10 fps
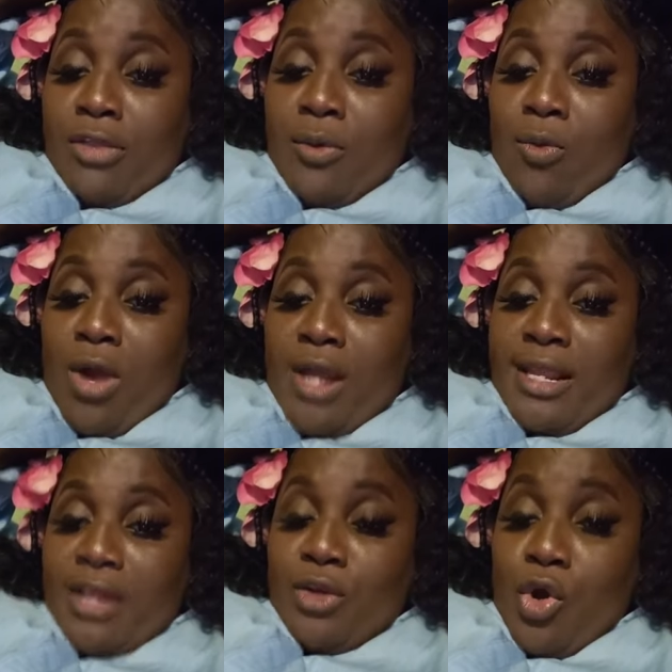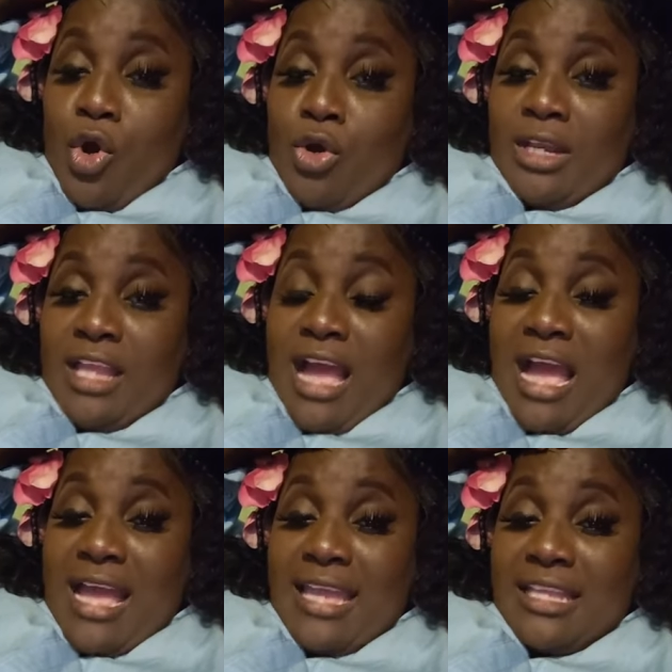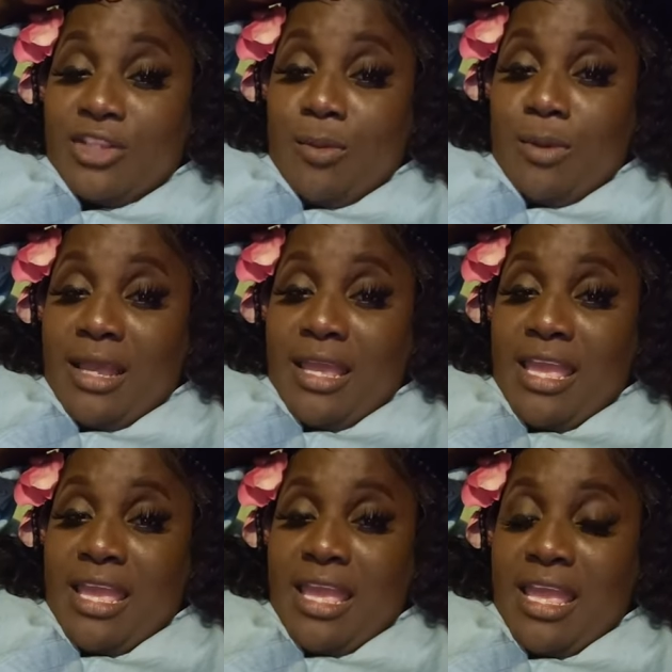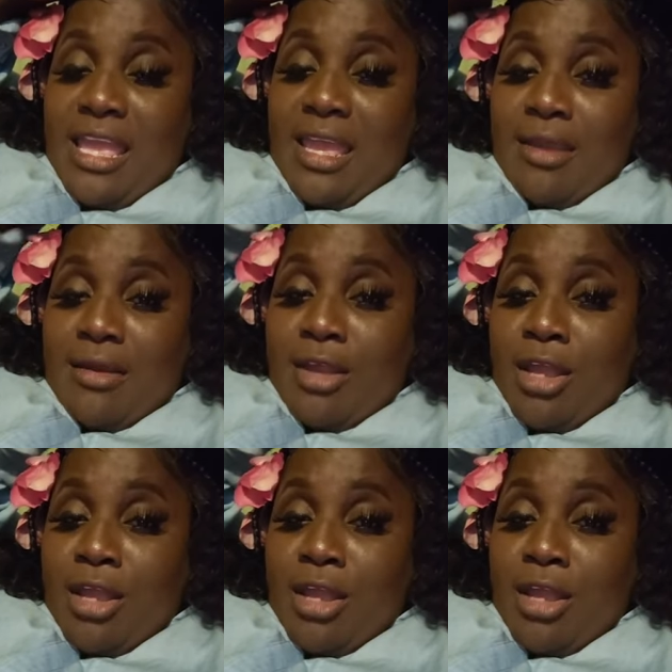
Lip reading: the one and only IAAA,